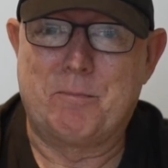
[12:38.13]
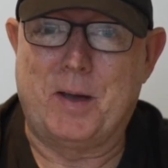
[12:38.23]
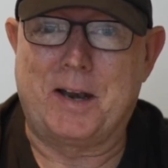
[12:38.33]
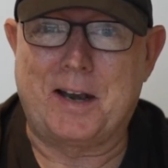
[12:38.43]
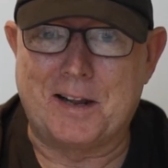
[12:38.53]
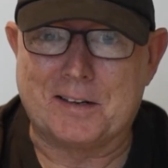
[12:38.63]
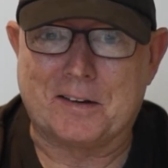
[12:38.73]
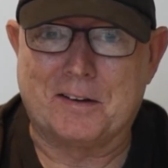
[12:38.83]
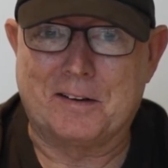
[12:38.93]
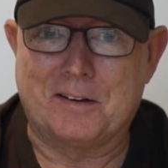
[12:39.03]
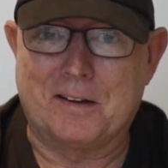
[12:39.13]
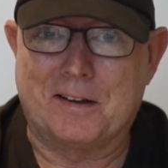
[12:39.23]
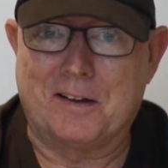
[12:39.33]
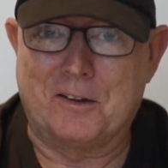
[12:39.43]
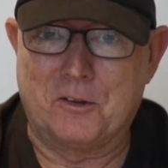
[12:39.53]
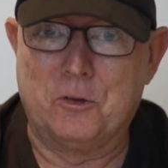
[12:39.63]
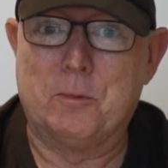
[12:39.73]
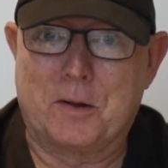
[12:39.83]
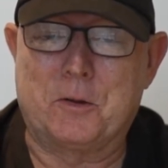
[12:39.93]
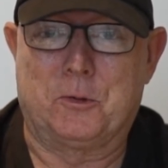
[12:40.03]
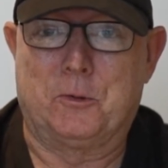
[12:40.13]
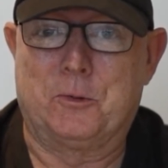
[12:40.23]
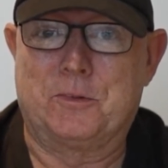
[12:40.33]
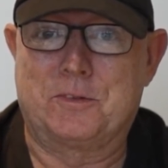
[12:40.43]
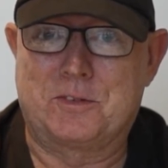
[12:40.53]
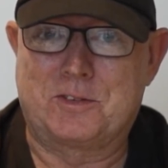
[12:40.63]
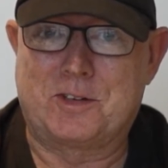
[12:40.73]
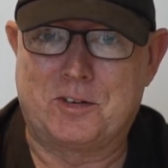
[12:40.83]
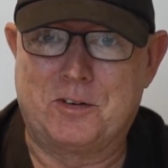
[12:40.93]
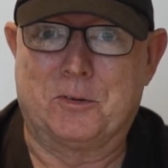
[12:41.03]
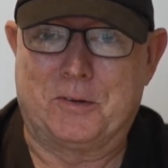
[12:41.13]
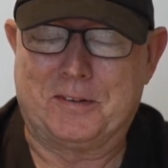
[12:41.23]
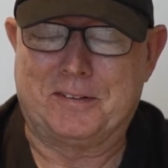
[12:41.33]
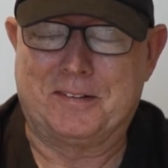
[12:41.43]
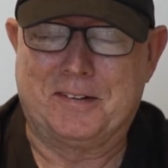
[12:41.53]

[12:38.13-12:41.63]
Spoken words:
But it is uber cool to do it.